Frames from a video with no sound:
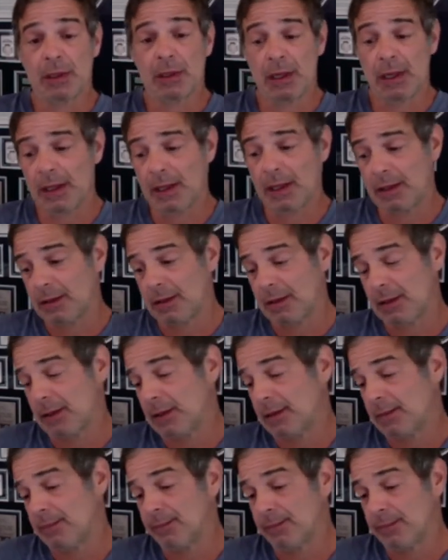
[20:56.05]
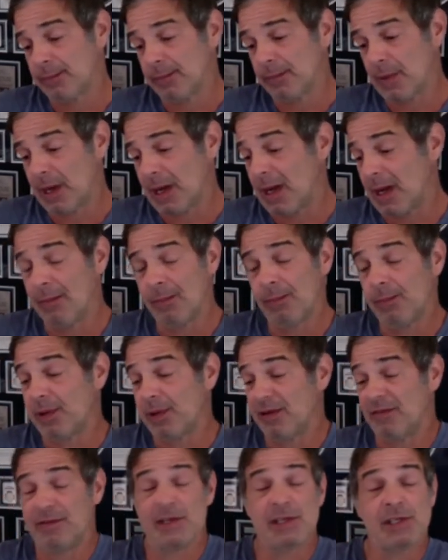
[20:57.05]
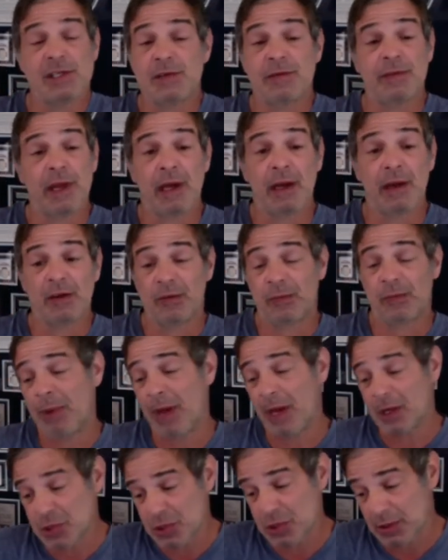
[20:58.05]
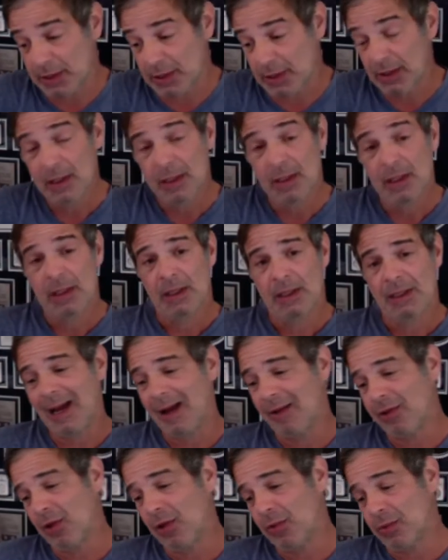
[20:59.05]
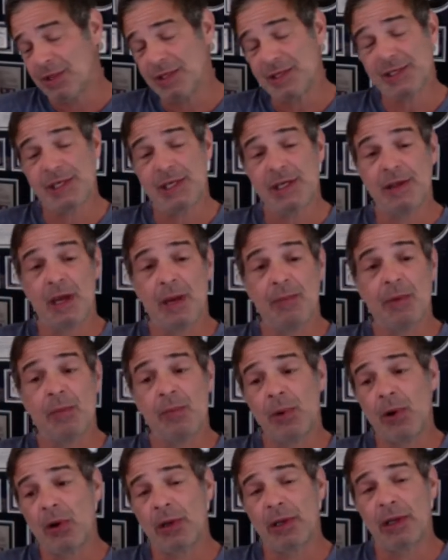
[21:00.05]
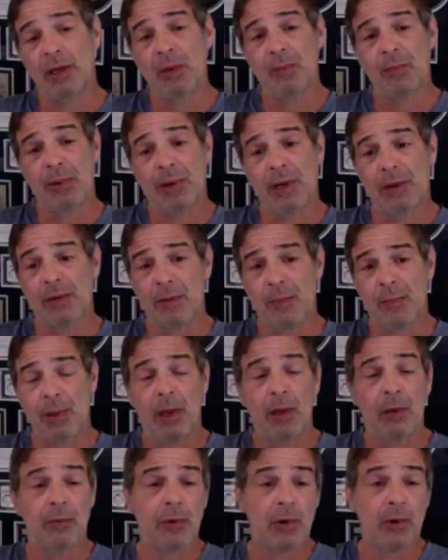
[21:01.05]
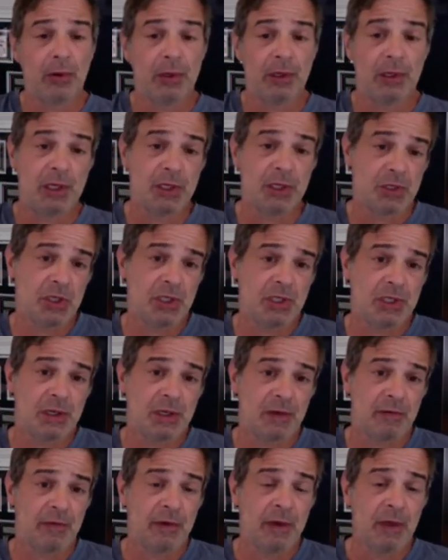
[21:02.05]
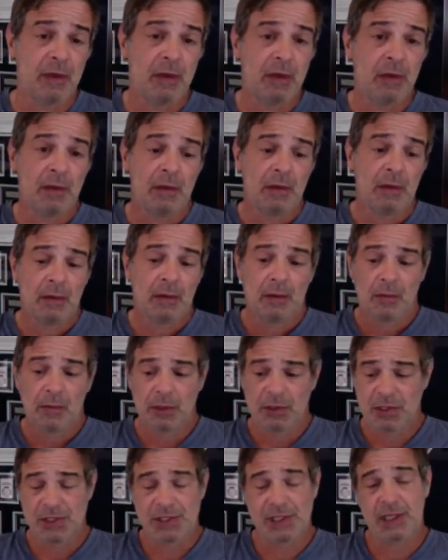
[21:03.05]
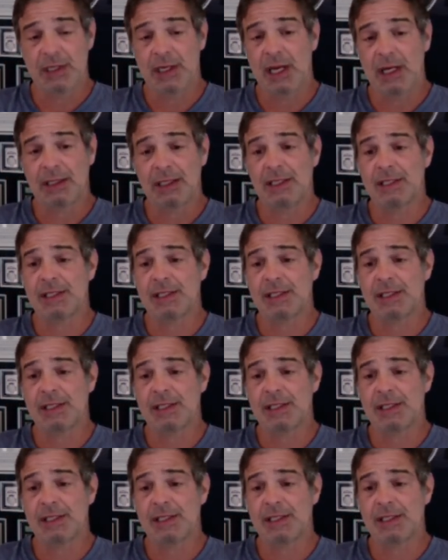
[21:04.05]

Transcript: And I'm convinced of that, especially now that we see them embarking upon the Belt Road Initiative, which is connecting